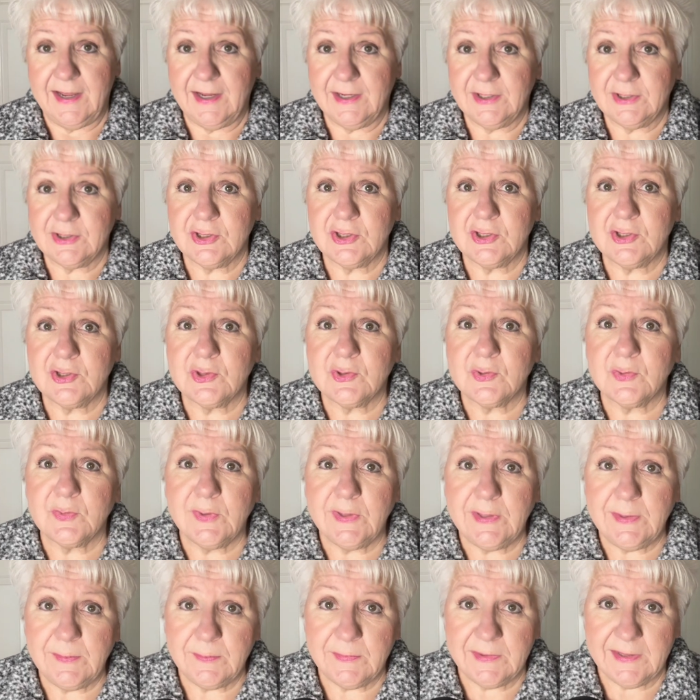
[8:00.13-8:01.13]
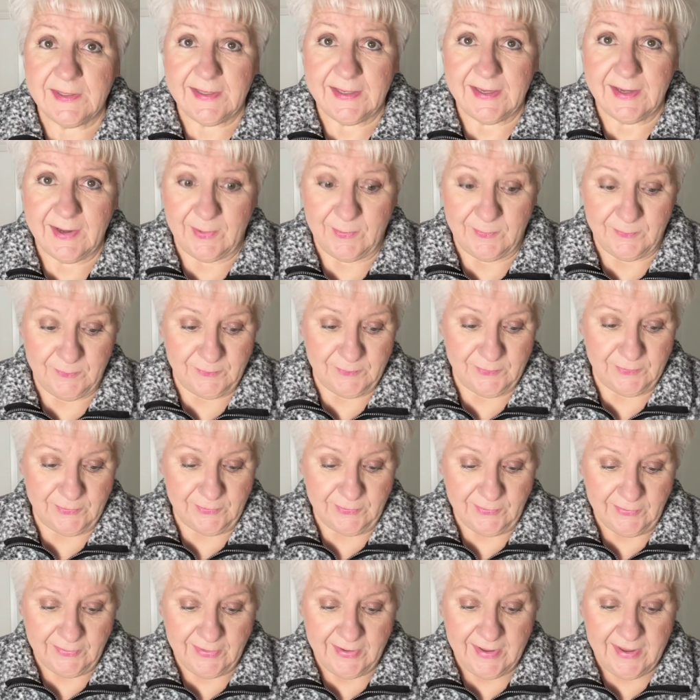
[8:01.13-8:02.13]
extremely
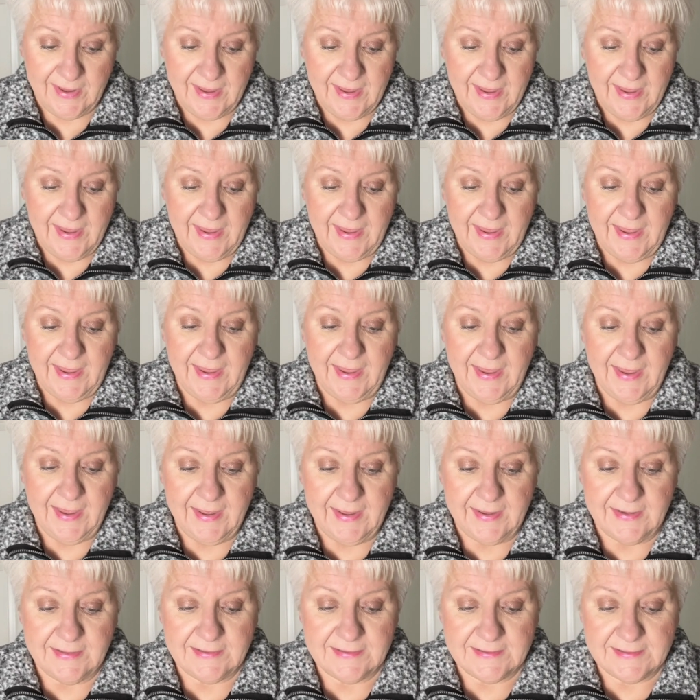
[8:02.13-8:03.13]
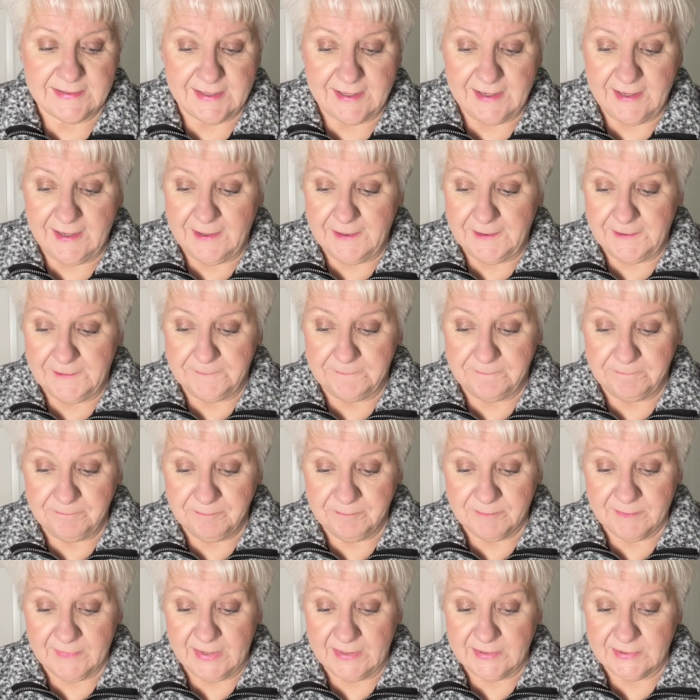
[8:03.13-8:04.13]
helpful. And
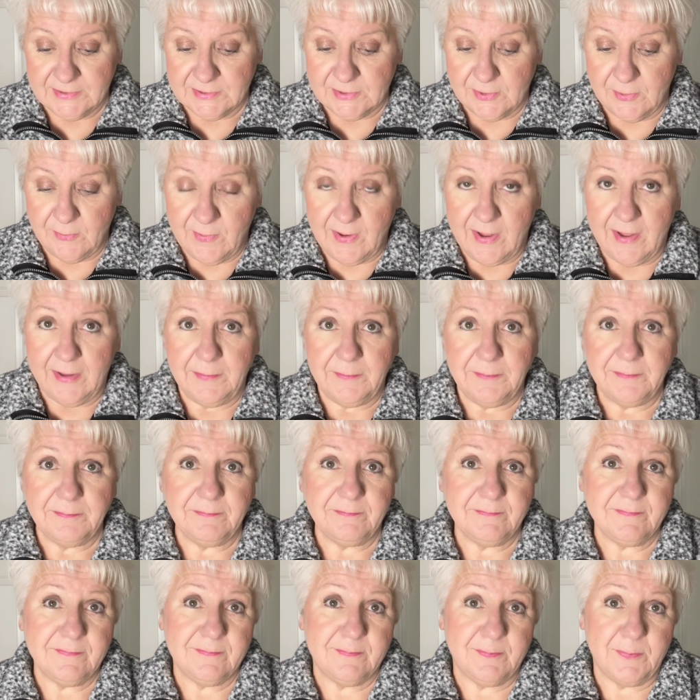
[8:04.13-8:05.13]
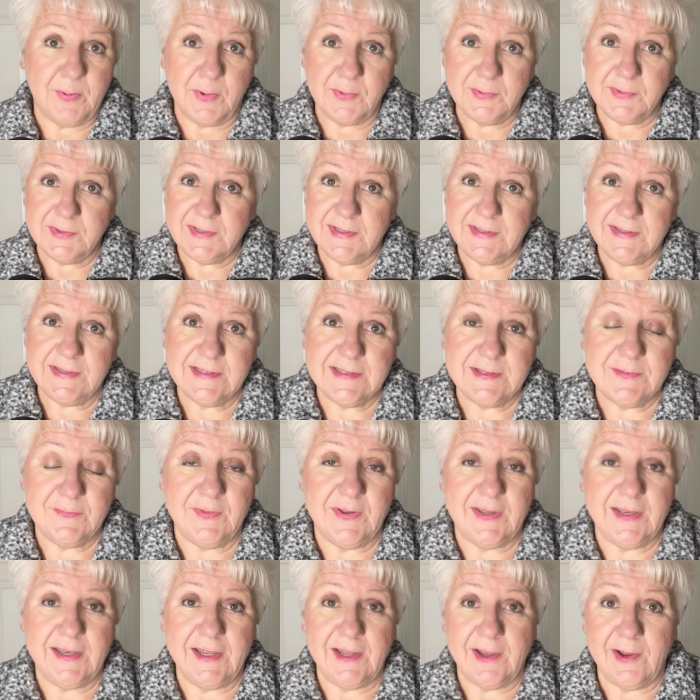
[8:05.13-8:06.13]
so I'm posting this
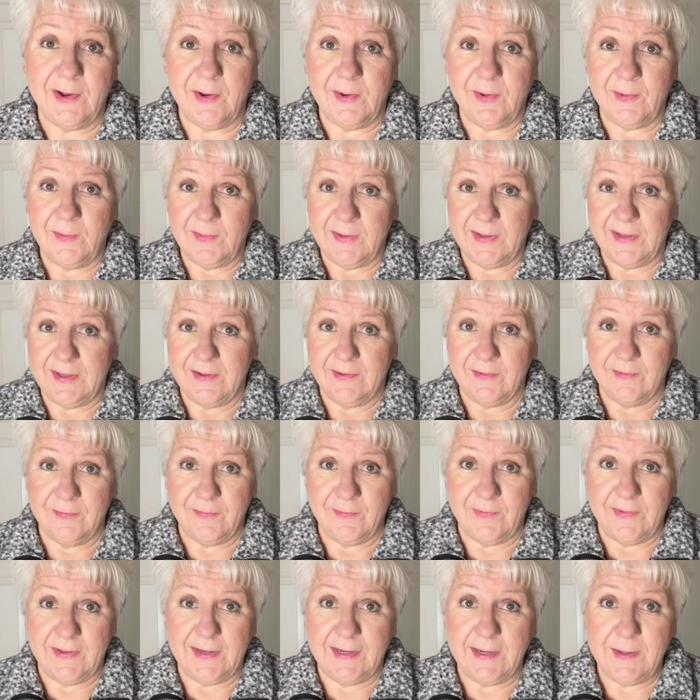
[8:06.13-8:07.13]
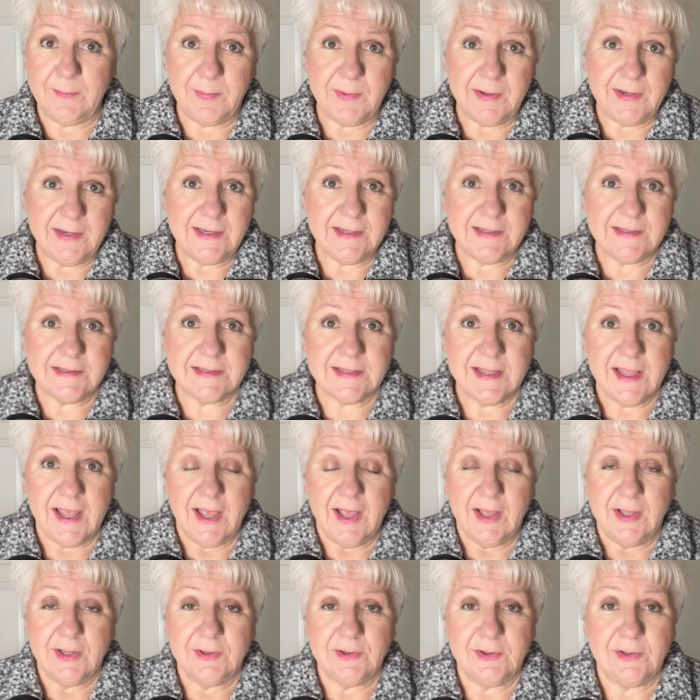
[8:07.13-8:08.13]
video. If anybody's
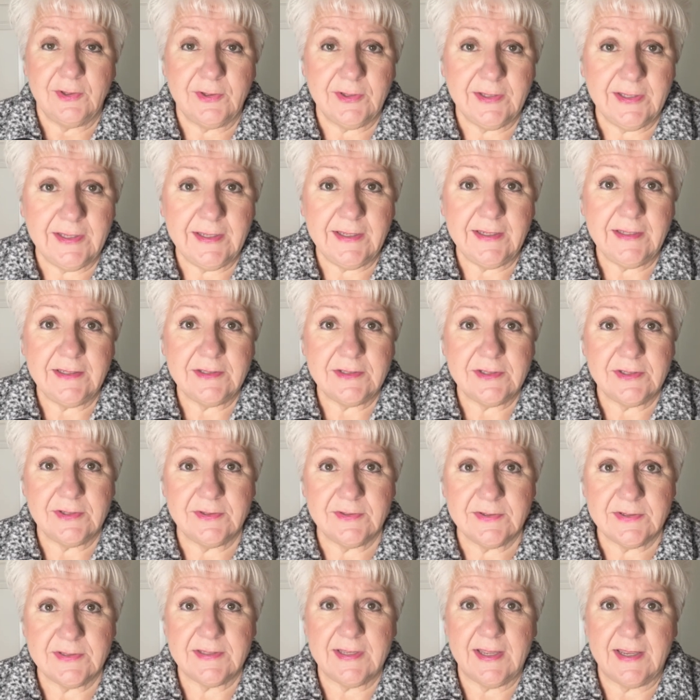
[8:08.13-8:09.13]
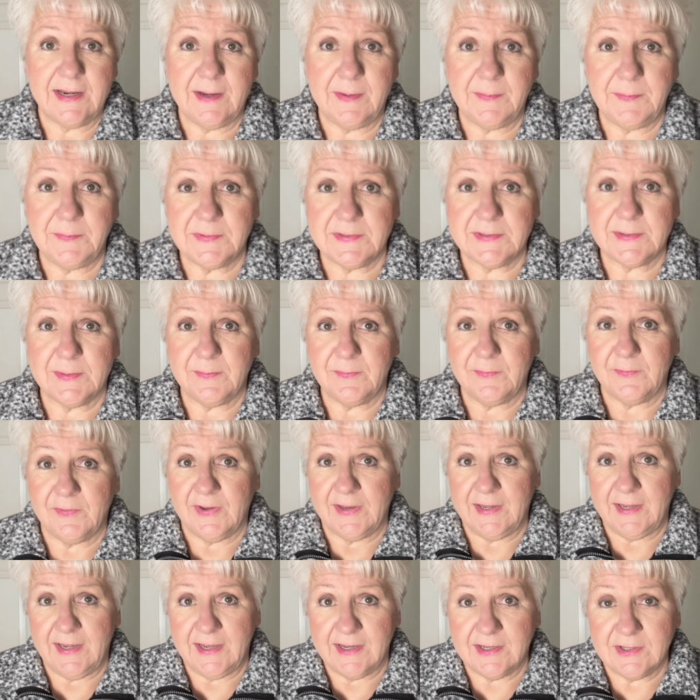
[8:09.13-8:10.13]
looking to set up some
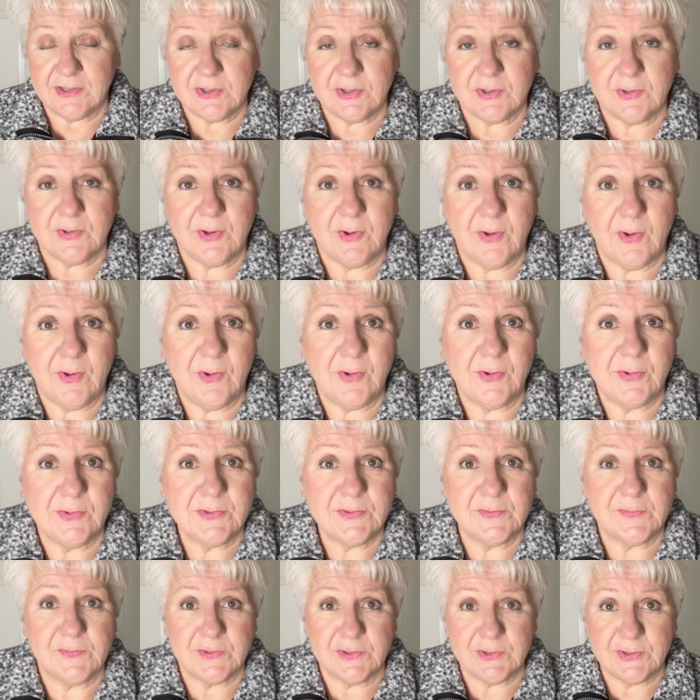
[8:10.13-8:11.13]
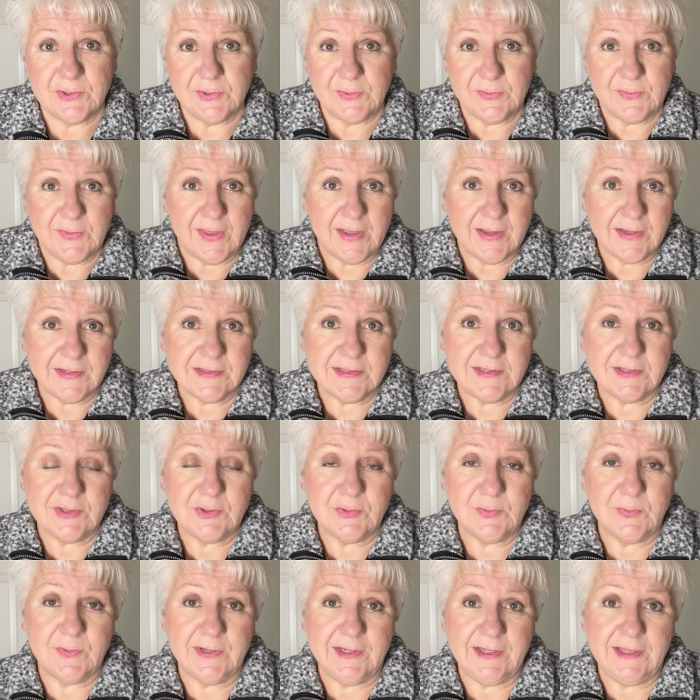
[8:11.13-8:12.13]
financial goals for
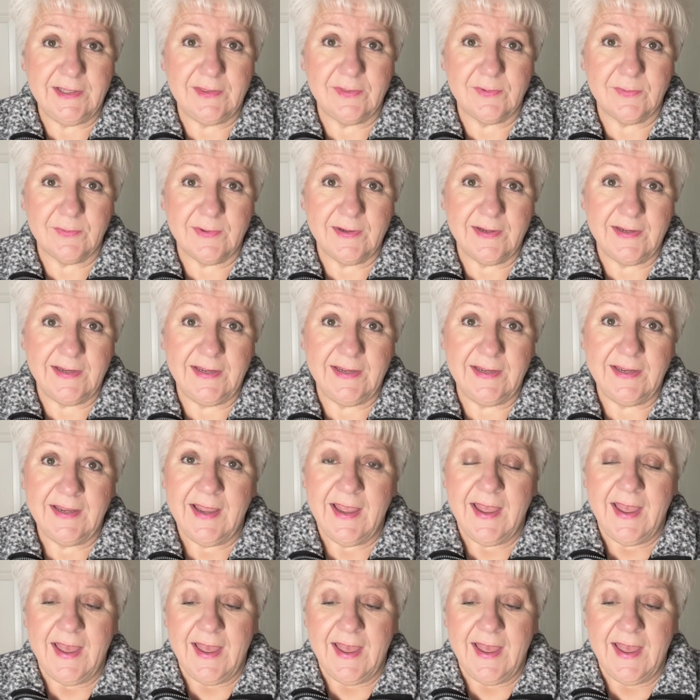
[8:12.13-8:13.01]
2023,